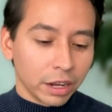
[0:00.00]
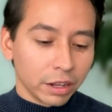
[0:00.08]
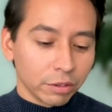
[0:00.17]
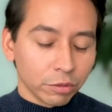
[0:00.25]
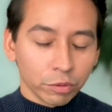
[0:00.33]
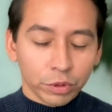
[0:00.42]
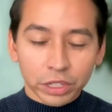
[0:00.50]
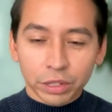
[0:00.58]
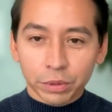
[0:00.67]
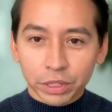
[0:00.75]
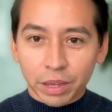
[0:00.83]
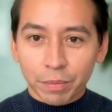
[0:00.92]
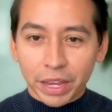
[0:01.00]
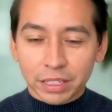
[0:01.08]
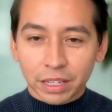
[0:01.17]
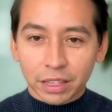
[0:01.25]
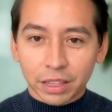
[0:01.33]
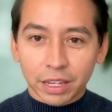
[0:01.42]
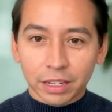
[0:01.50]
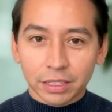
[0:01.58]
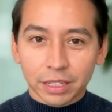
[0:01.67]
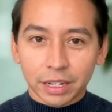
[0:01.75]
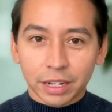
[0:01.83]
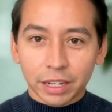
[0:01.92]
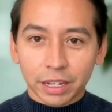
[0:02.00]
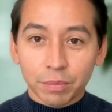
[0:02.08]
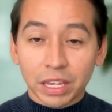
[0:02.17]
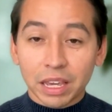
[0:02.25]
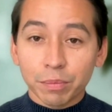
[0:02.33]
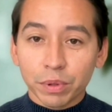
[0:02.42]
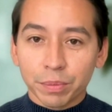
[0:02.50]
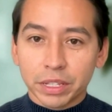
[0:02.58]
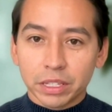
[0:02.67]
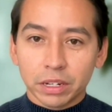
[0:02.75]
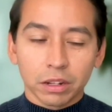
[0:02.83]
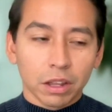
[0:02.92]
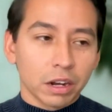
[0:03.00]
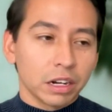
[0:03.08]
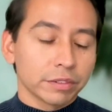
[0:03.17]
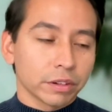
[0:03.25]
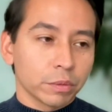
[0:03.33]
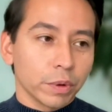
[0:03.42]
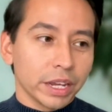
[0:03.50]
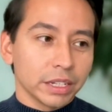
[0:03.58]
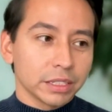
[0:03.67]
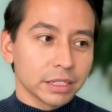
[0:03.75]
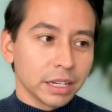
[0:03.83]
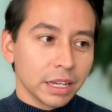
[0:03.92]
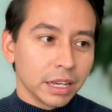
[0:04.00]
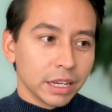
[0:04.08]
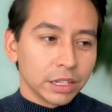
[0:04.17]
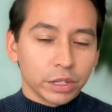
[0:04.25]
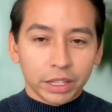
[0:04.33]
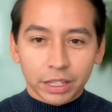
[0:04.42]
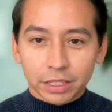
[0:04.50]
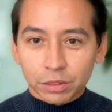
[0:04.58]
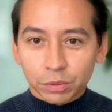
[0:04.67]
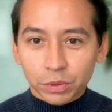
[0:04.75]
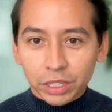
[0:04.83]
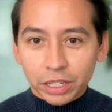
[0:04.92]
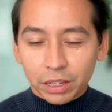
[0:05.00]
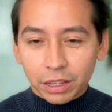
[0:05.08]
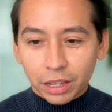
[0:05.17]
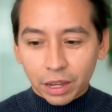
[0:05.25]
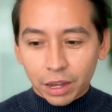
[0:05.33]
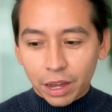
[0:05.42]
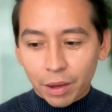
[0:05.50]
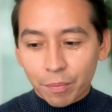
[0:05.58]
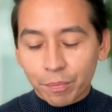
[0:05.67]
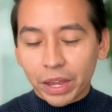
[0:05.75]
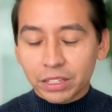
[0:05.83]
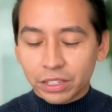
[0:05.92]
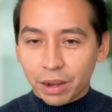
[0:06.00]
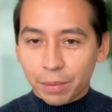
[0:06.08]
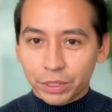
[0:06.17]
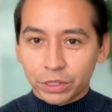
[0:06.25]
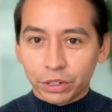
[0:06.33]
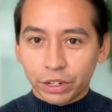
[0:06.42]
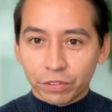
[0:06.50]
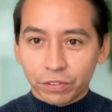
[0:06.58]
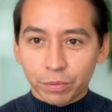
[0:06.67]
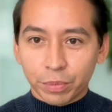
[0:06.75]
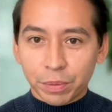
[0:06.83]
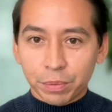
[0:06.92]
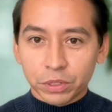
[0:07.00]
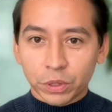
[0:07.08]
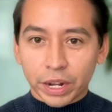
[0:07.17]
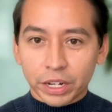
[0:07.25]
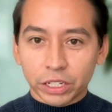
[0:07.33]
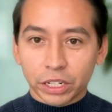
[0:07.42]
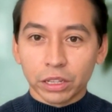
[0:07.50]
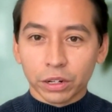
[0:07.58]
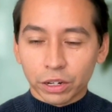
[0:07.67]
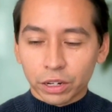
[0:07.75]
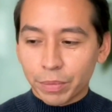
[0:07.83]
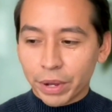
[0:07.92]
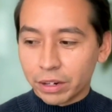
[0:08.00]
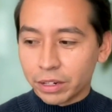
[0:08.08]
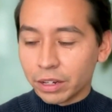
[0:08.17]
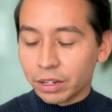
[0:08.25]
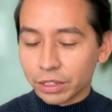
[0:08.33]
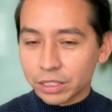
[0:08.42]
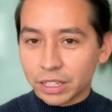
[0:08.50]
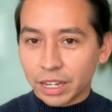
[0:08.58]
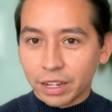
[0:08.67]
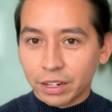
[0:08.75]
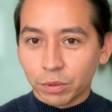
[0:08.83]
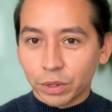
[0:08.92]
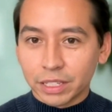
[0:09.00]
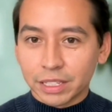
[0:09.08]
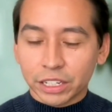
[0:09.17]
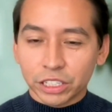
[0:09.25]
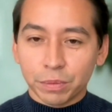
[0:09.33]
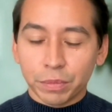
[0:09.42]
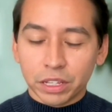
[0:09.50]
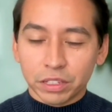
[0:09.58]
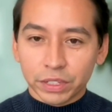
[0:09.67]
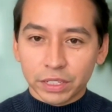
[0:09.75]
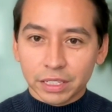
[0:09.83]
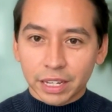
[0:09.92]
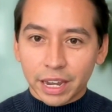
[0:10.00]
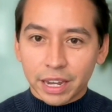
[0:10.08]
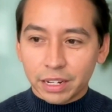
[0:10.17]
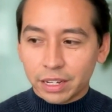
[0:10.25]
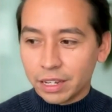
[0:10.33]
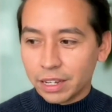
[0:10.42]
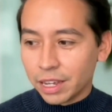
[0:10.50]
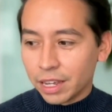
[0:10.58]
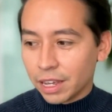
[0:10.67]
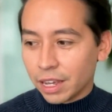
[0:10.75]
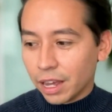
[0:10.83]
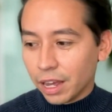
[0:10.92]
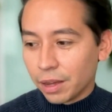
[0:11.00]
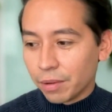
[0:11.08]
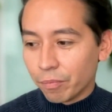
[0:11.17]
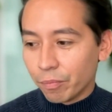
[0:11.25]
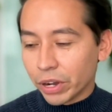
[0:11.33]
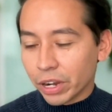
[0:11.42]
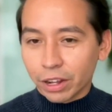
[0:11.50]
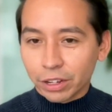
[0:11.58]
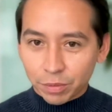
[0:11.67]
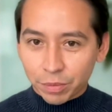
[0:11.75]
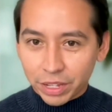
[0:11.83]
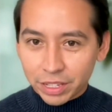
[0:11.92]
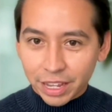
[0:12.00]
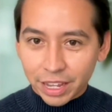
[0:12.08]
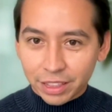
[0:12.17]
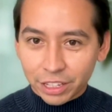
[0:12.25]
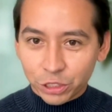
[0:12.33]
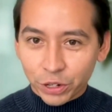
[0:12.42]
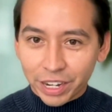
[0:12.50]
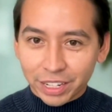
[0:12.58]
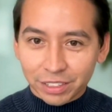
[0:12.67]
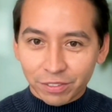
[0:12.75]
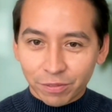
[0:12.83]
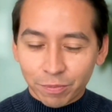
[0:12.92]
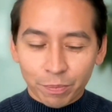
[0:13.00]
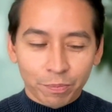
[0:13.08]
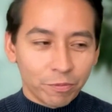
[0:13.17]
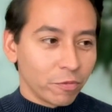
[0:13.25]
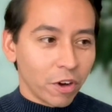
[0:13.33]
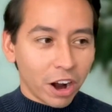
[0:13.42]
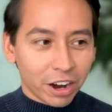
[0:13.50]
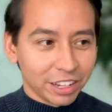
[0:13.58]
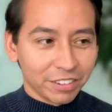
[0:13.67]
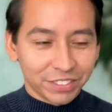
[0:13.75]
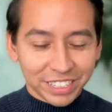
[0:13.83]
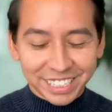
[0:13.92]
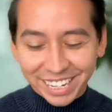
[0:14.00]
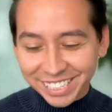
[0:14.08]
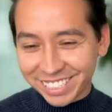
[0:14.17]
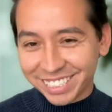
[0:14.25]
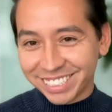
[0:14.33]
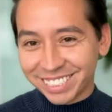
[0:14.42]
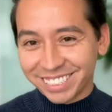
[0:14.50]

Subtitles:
really, really amazing things, and it can be implemented in a lot of different ways. So I think this is a really amazing opportunity for people to actually learn about and understand what this actually means for society. But it also means that the train has far left the station.